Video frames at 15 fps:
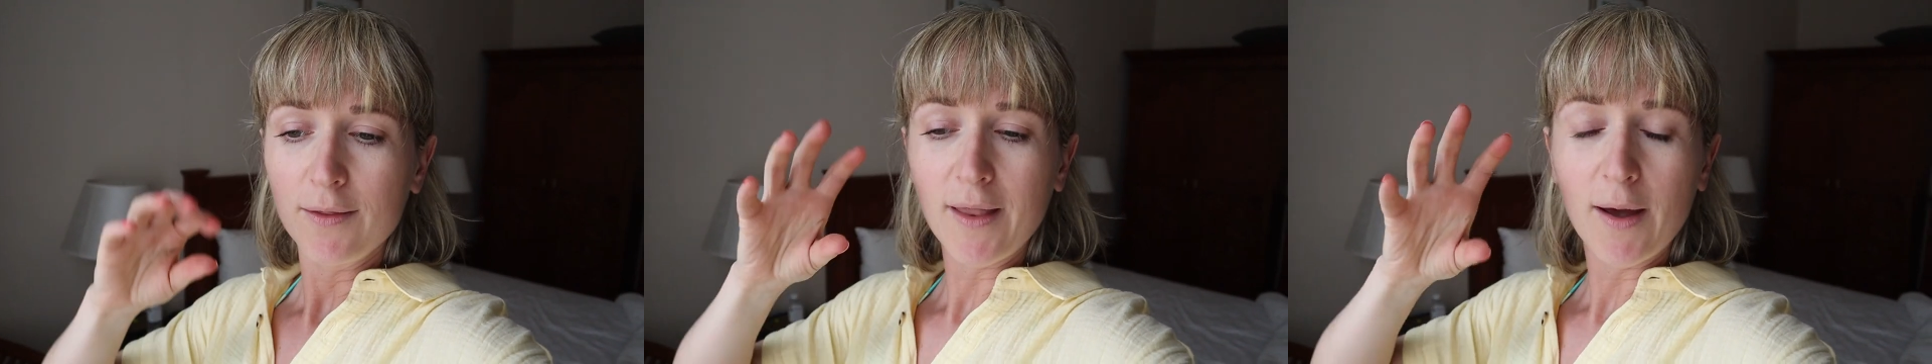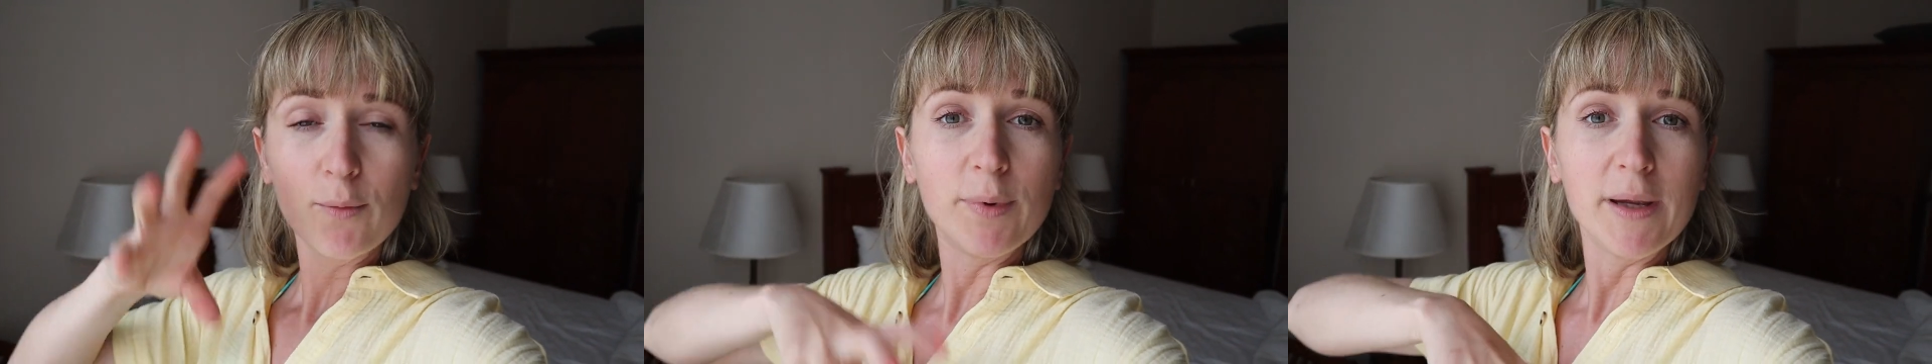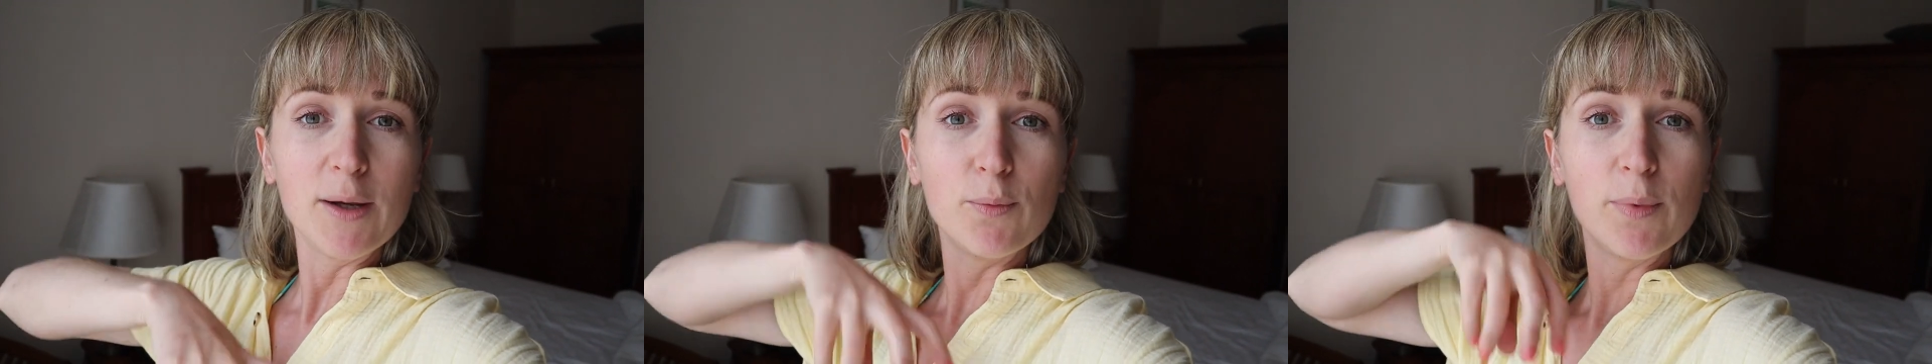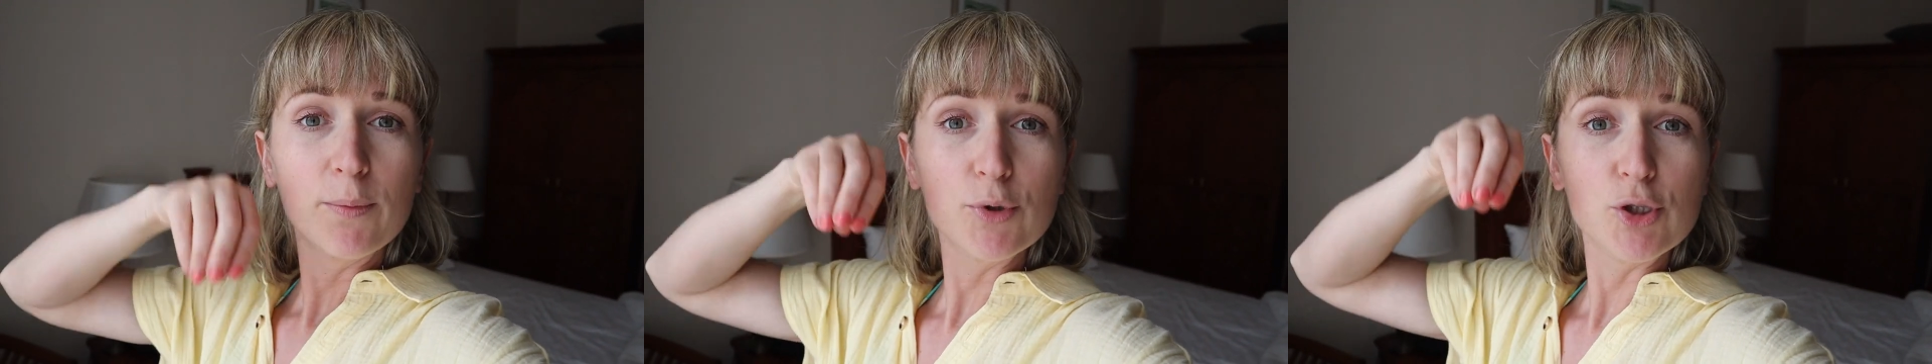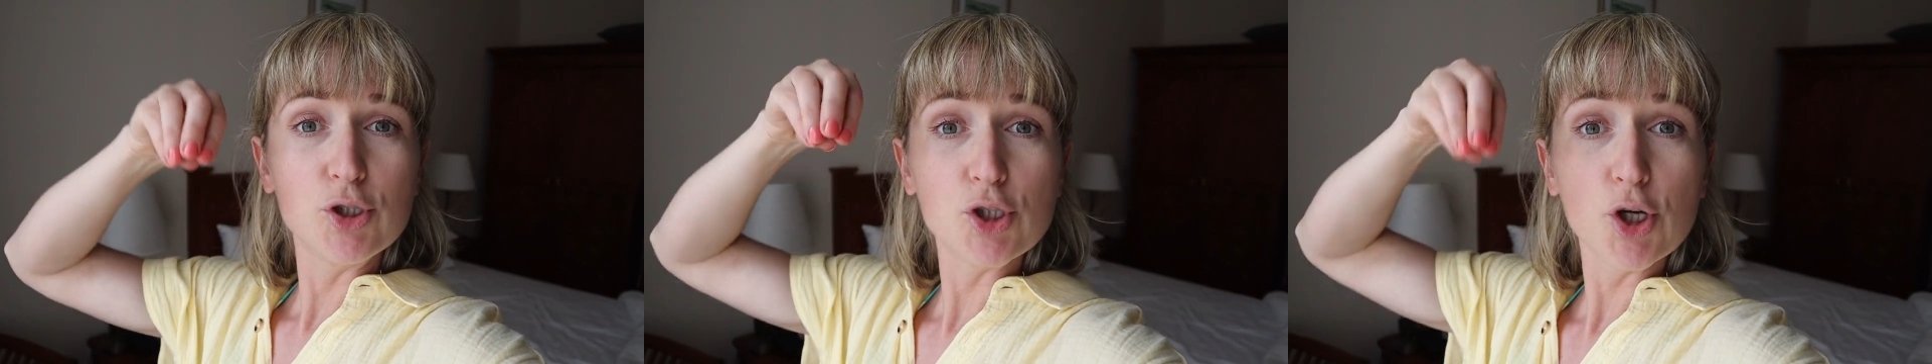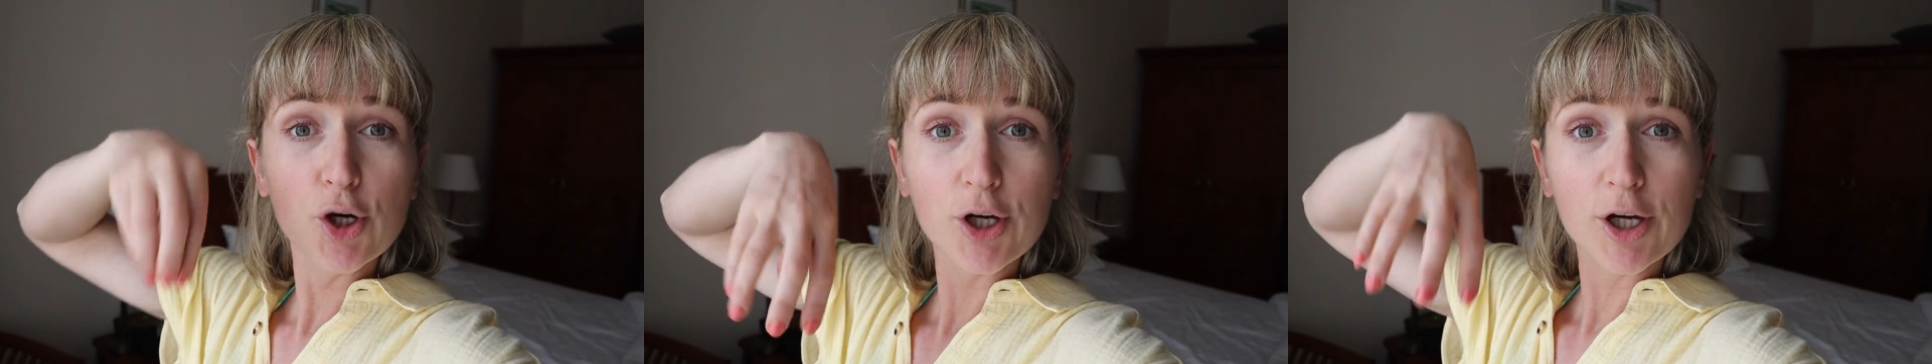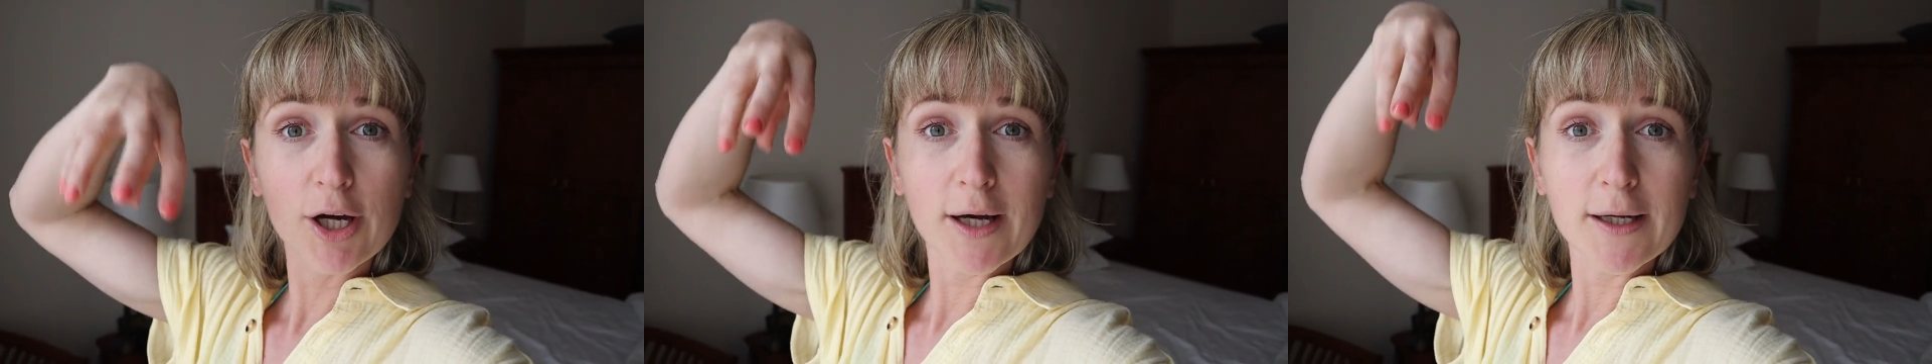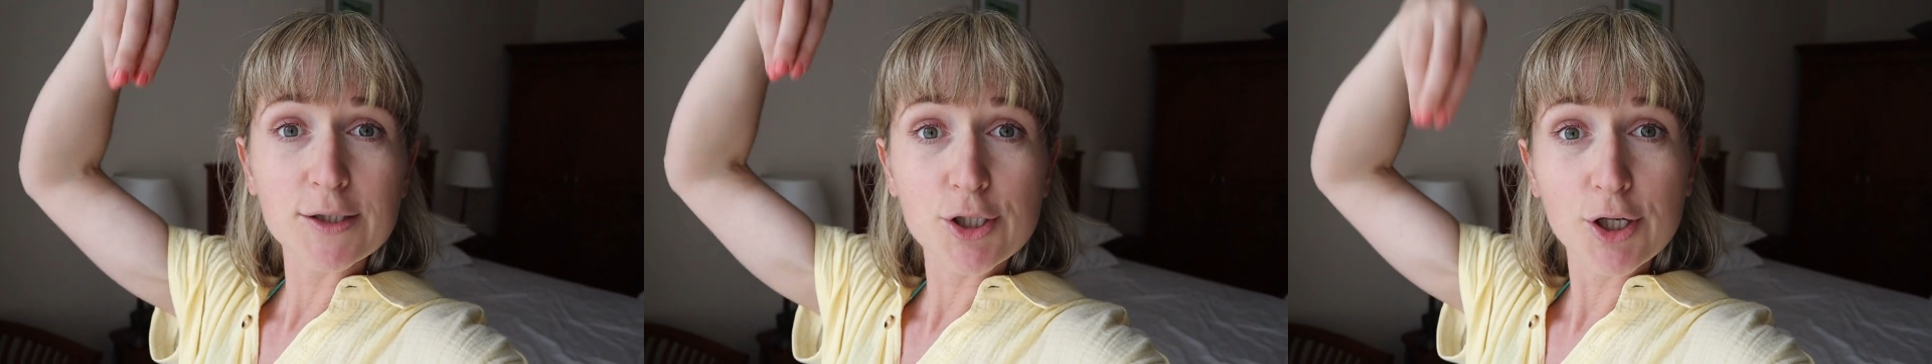that we took
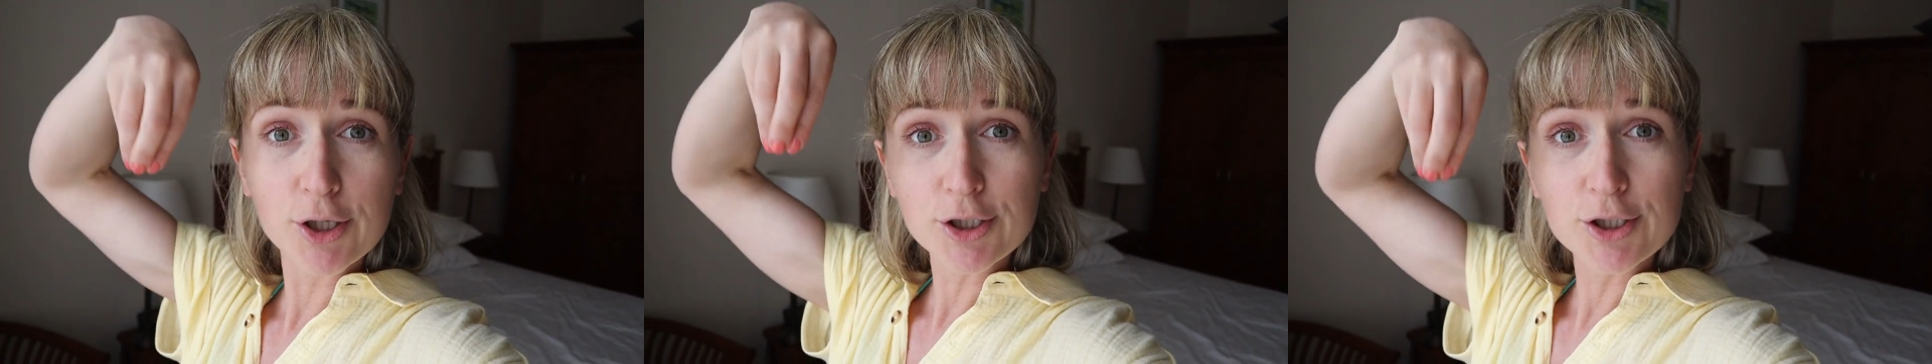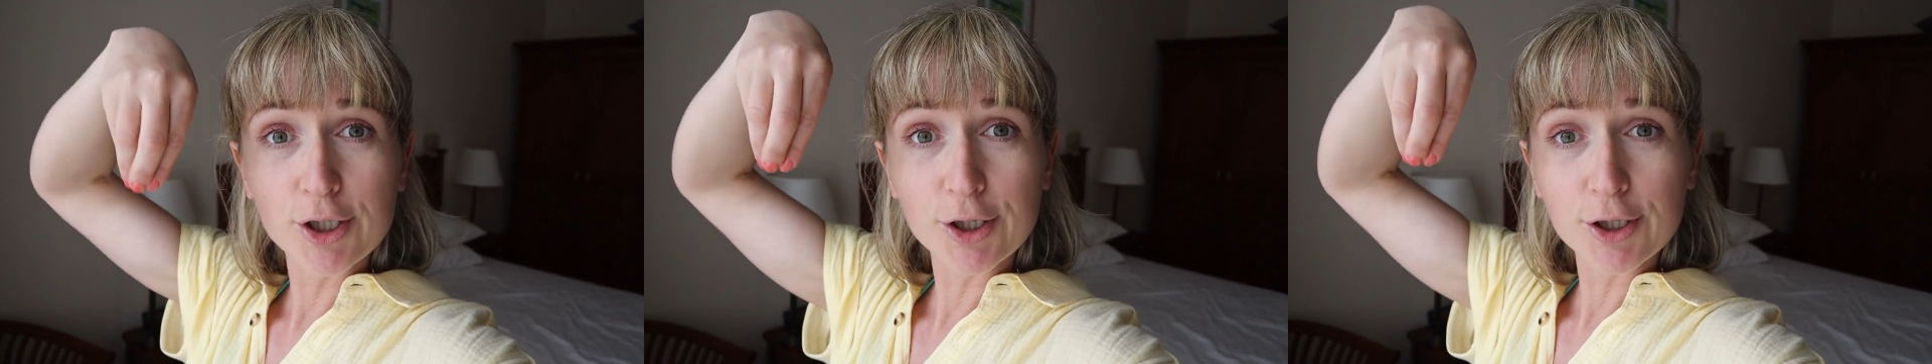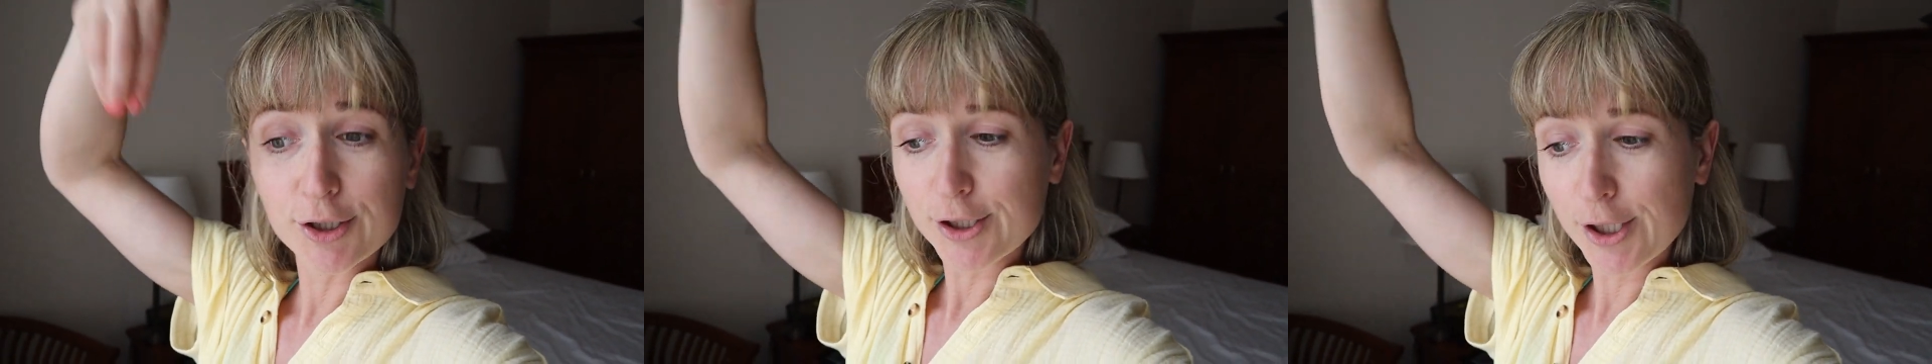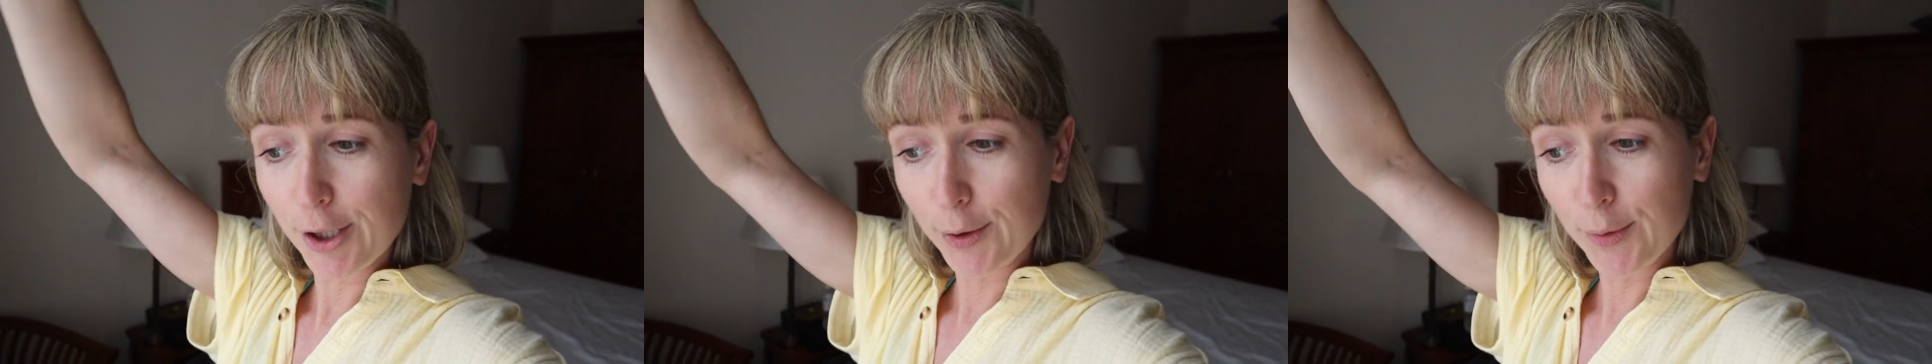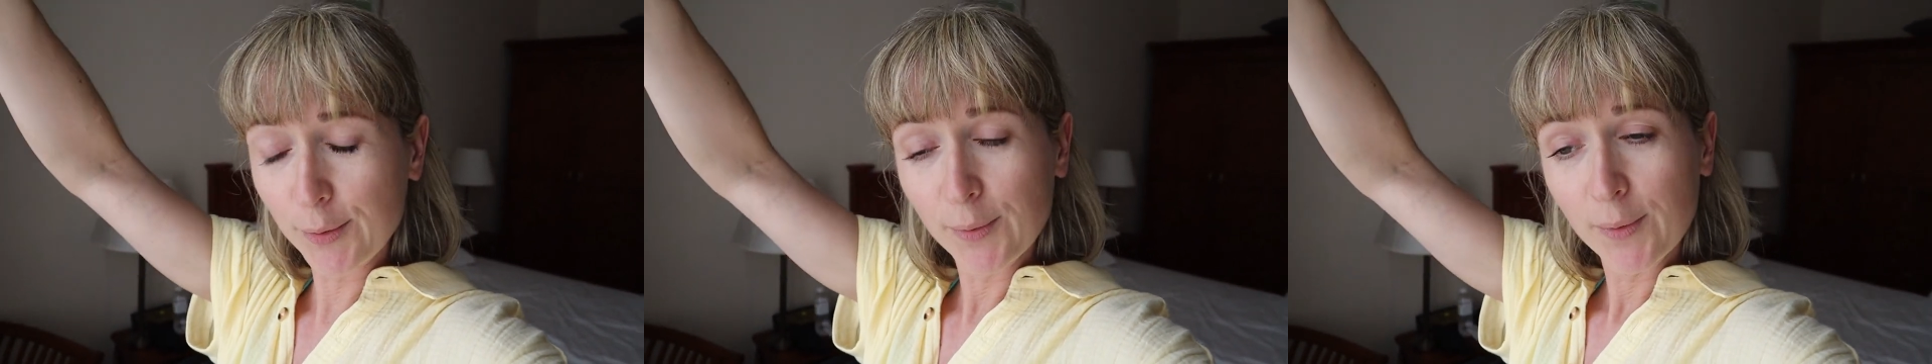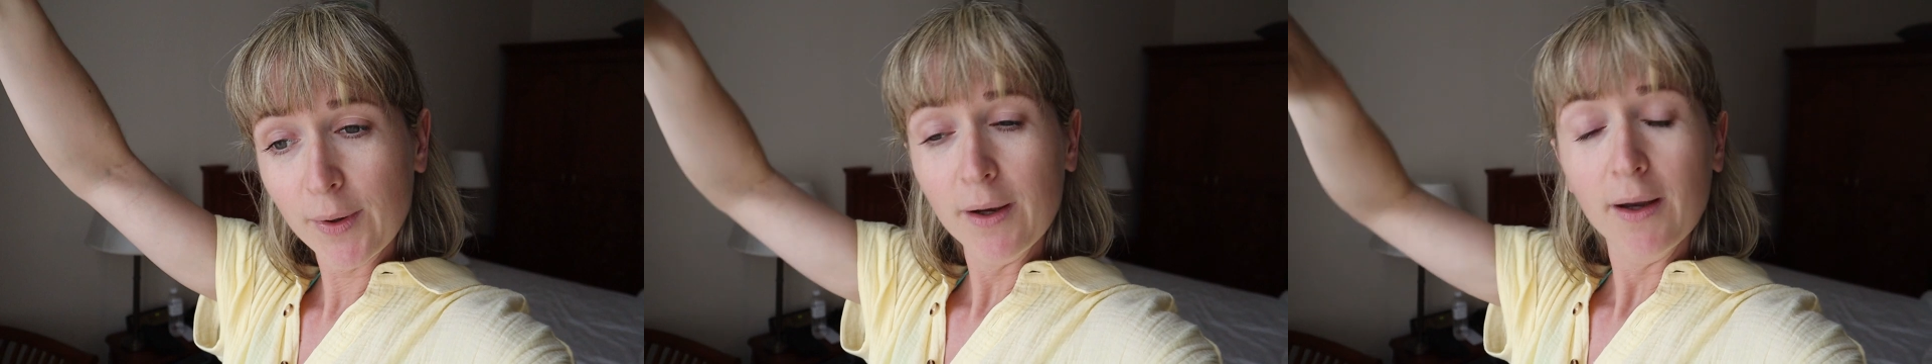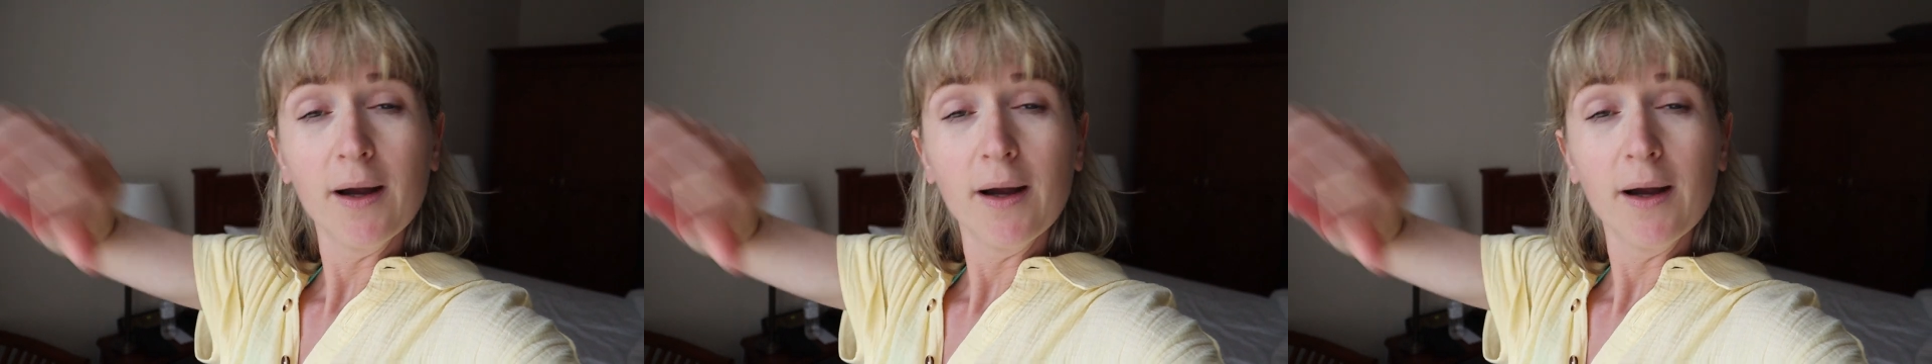a tuk-tuk to